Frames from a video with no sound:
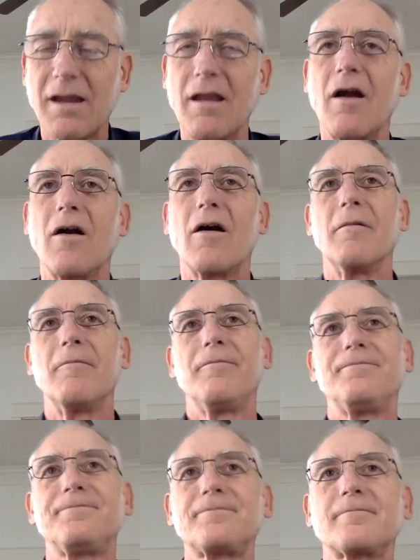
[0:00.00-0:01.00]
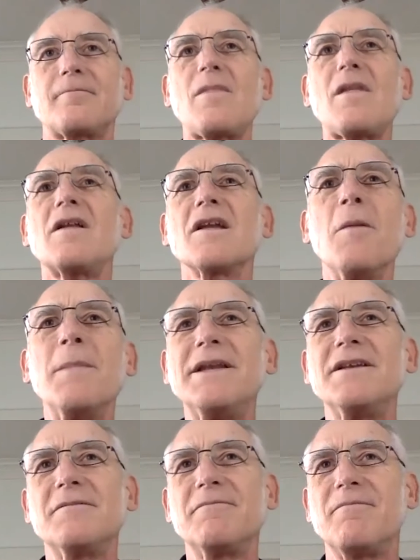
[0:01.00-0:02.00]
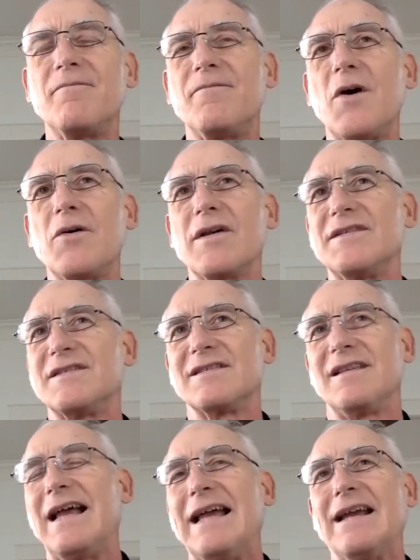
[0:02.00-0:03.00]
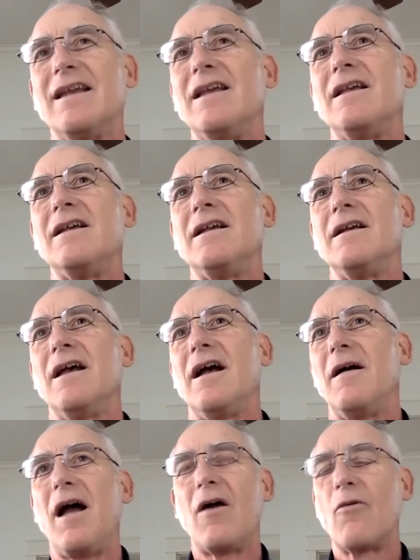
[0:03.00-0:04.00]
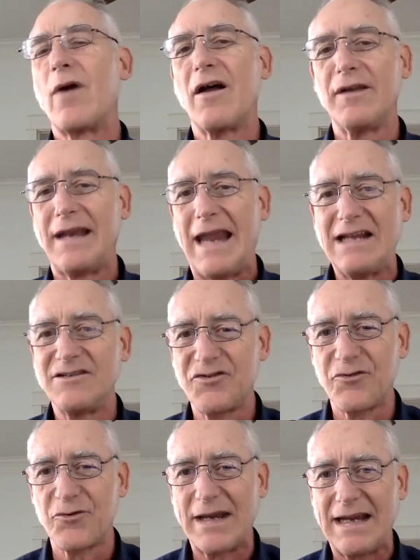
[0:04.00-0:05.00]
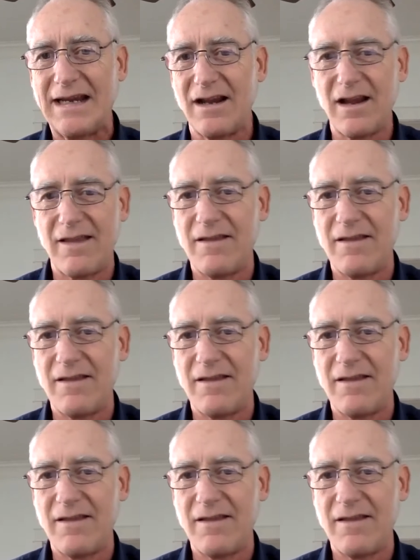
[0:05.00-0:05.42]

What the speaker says: come into focus like around age 3